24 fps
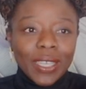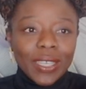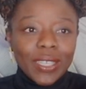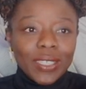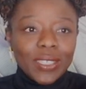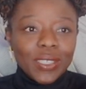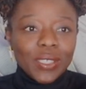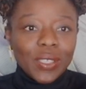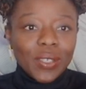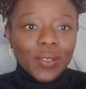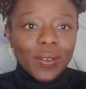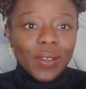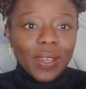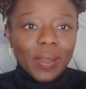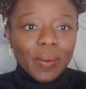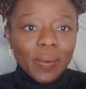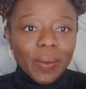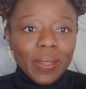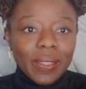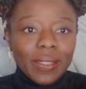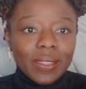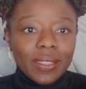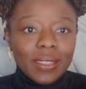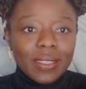So I
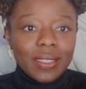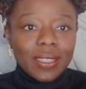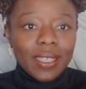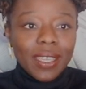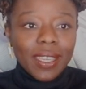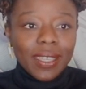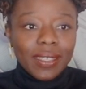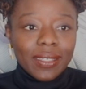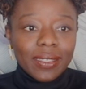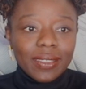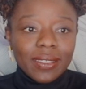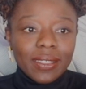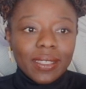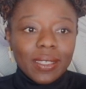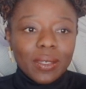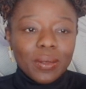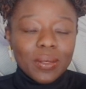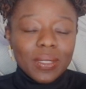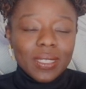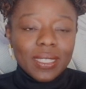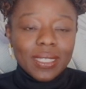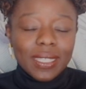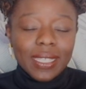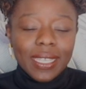went, and there
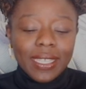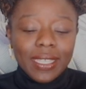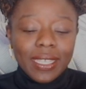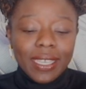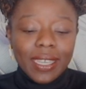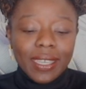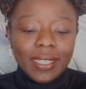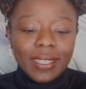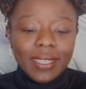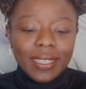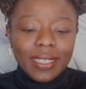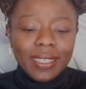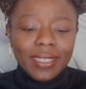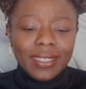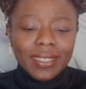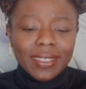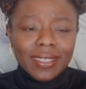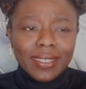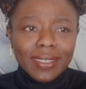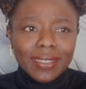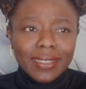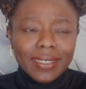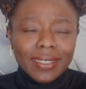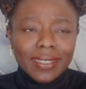was this lady. I think
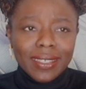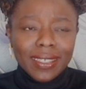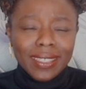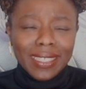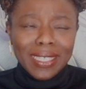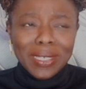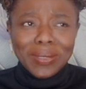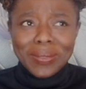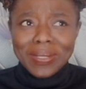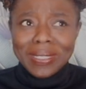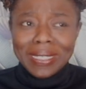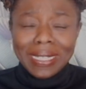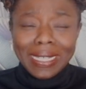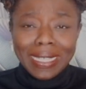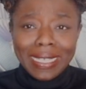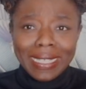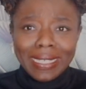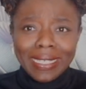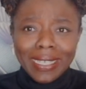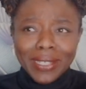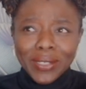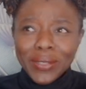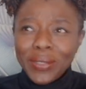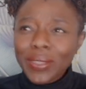it was a
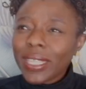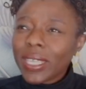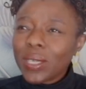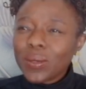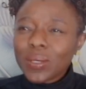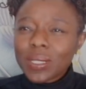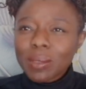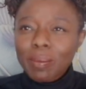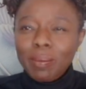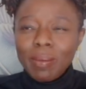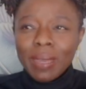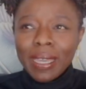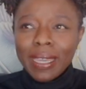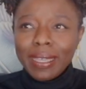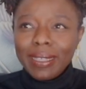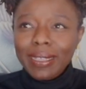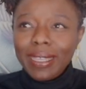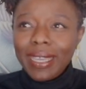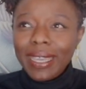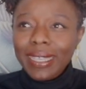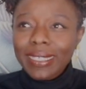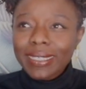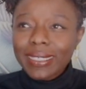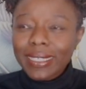lady. I don't think it was a man.
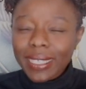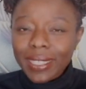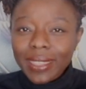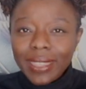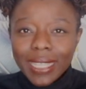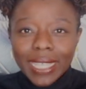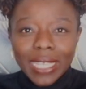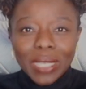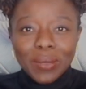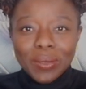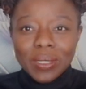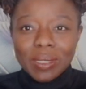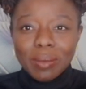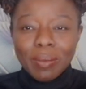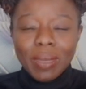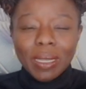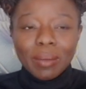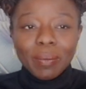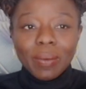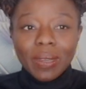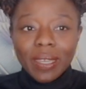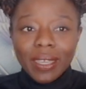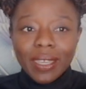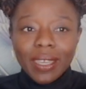I did think it was a man,
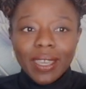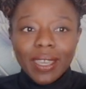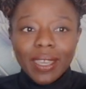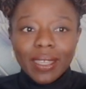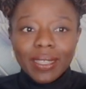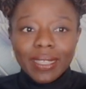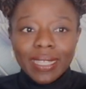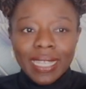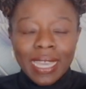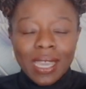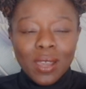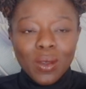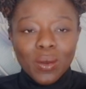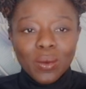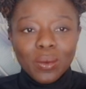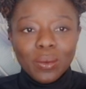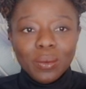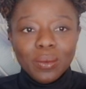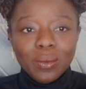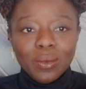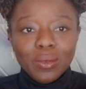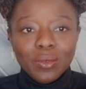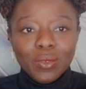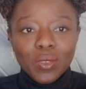but now
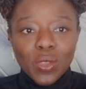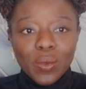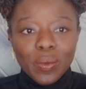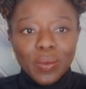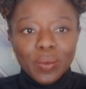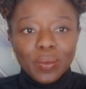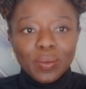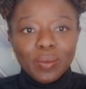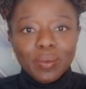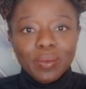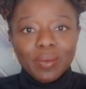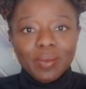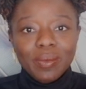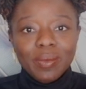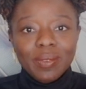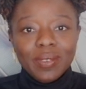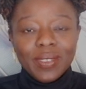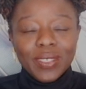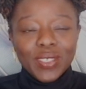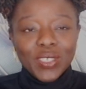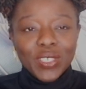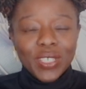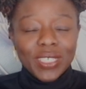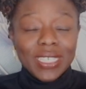knowing
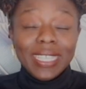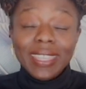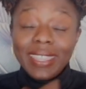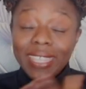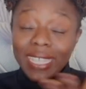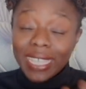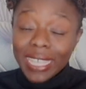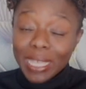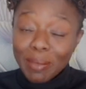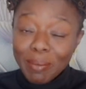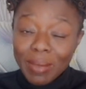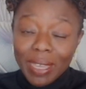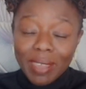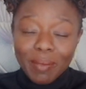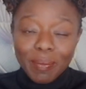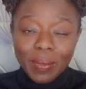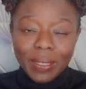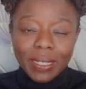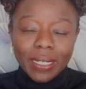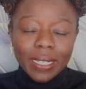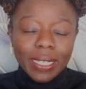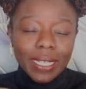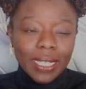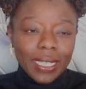the church, I think it might have
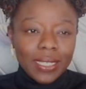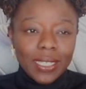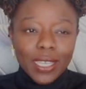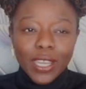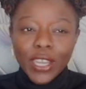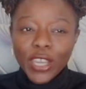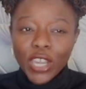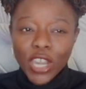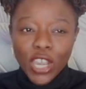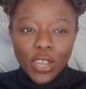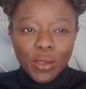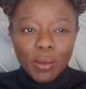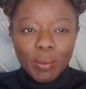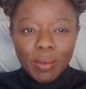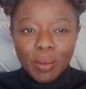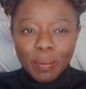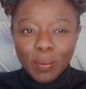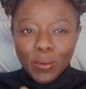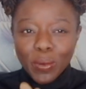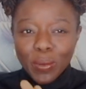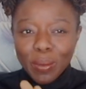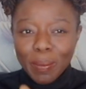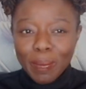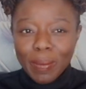been a lady. I can't remember,
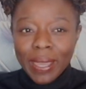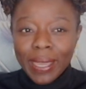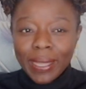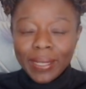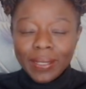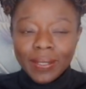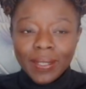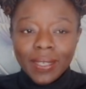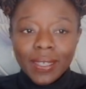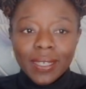a man.